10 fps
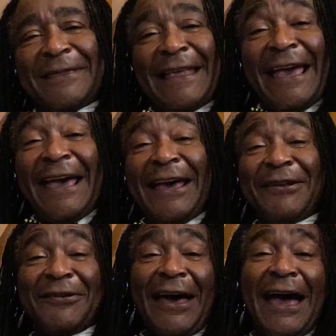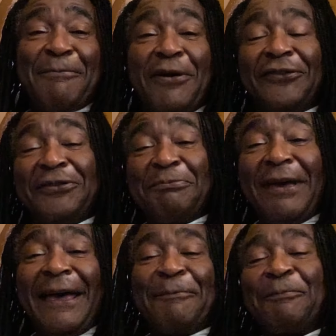And I must
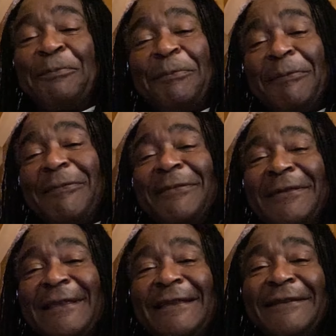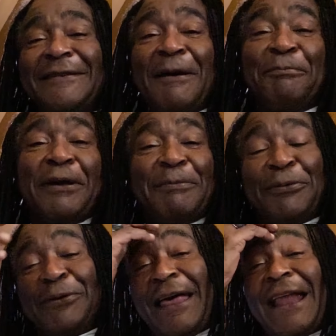admit, some
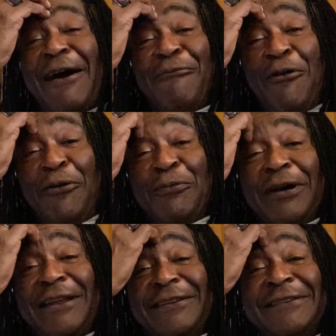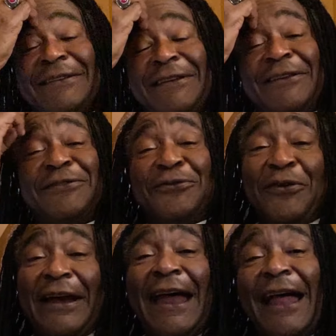people that I work with is
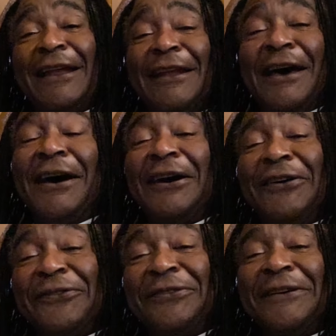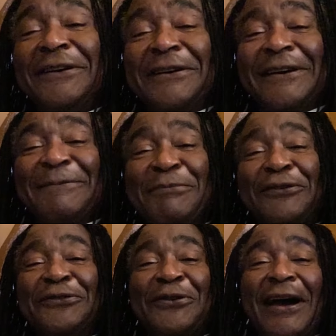straight out of love.
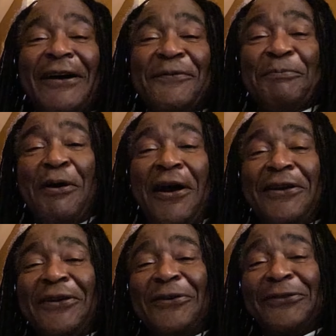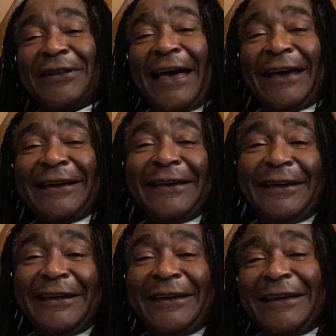But, you know, I have a partner who's like,
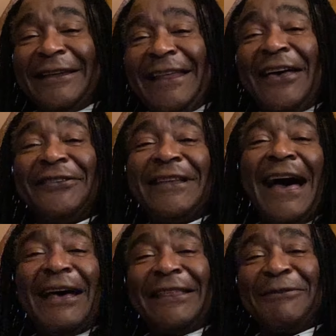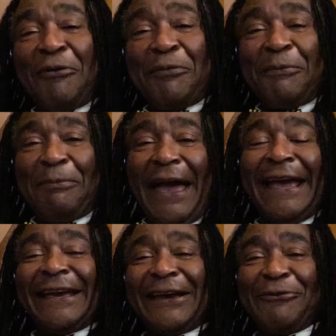that's not where we're
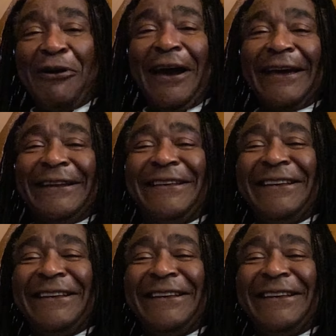banking, right?